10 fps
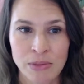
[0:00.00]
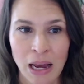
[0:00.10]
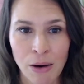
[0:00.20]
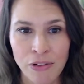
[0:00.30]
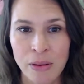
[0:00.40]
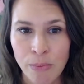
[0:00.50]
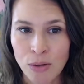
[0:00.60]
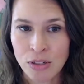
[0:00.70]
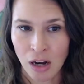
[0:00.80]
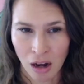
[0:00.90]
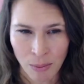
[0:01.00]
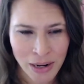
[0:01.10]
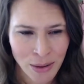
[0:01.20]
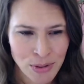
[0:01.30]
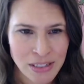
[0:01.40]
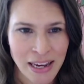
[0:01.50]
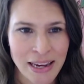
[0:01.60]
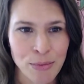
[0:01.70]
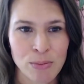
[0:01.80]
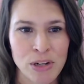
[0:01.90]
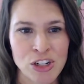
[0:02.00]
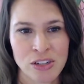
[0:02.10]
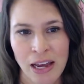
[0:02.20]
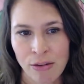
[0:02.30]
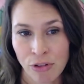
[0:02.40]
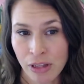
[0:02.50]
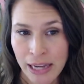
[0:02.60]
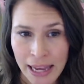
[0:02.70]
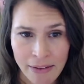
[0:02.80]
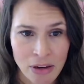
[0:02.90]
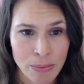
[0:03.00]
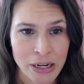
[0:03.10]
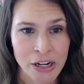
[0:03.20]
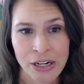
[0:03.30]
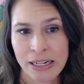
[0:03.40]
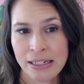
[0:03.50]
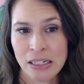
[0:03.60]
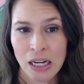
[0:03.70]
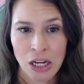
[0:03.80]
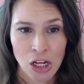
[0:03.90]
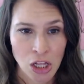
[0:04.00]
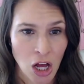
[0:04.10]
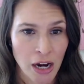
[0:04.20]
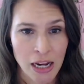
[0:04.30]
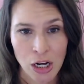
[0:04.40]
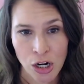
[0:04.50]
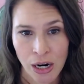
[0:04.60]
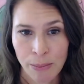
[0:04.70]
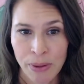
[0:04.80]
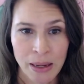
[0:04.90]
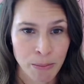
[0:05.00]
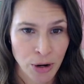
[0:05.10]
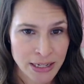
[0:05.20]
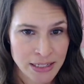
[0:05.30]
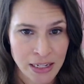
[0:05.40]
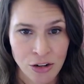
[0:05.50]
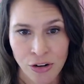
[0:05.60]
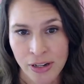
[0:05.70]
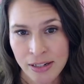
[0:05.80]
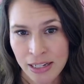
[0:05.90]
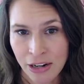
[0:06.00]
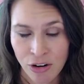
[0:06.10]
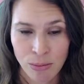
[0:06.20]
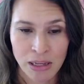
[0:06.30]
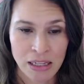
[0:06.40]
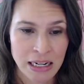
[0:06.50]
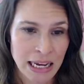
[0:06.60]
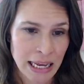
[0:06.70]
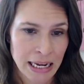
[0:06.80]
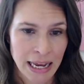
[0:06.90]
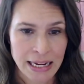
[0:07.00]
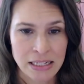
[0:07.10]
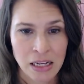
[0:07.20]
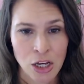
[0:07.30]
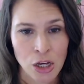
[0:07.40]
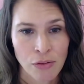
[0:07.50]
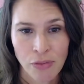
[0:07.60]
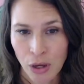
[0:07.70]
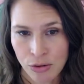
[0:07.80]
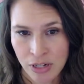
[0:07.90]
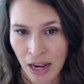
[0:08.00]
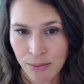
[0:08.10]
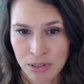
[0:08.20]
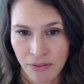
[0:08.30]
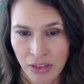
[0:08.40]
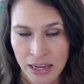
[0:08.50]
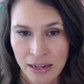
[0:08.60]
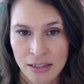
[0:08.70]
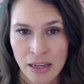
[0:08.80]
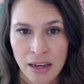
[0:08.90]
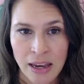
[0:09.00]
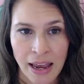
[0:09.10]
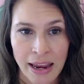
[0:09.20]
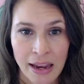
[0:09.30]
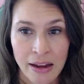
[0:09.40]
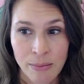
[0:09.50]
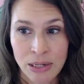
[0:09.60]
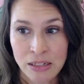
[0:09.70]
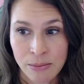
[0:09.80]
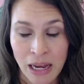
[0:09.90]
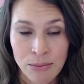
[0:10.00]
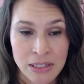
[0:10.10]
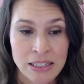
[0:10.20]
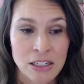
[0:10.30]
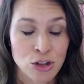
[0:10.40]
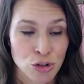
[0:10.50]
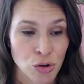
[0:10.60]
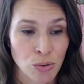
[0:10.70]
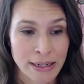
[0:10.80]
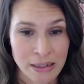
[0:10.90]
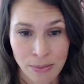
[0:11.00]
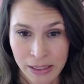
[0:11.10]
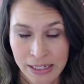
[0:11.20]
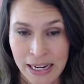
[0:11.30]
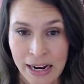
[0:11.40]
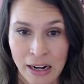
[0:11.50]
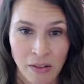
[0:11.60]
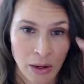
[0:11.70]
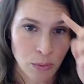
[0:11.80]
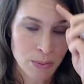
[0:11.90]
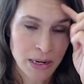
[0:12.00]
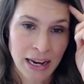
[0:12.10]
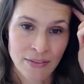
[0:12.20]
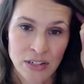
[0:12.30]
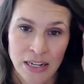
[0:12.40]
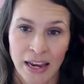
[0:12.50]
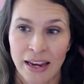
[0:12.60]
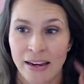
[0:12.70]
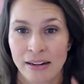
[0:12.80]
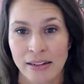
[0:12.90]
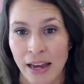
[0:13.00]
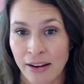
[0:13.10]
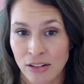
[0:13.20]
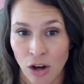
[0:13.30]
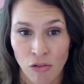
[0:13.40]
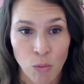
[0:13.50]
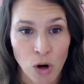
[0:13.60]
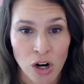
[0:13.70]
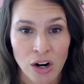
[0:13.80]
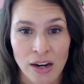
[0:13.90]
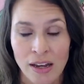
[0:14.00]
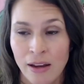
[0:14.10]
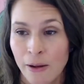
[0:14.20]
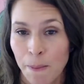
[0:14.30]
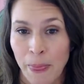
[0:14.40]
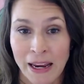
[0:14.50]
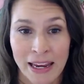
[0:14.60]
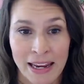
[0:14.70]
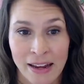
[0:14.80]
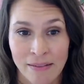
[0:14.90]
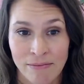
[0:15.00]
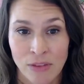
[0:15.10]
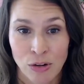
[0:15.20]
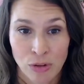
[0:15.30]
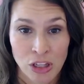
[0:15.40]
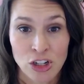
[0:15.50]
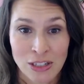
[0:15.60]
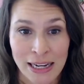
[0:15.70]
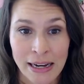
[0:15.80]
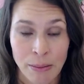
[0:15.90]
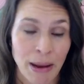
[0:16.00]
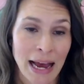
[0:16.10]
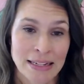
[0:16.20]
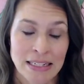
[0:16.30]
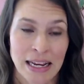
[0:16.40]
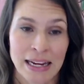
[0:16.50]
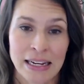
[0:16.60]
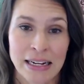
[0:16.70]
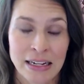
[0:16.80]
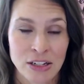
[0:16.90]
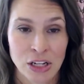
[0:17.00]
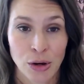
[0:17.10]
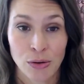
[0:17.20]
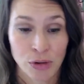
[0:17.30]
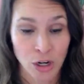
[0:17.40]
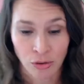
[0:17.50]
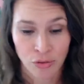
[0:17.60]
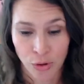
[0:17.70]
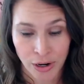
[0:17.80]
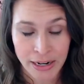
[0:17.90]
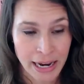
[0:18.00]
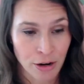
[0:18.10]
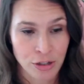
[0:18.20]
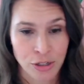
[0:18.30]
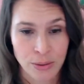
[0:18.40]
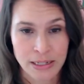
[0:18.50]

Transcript: However, the most common I would say would be just like really heavy periods, clotting, cramping, breast tenderness, irritability, headaches, those types of things. And I mean, sometimes this is truly debilitating. Like women have to take days off work. They can't, they're really just incapacitated. And so, you know, for a day or two.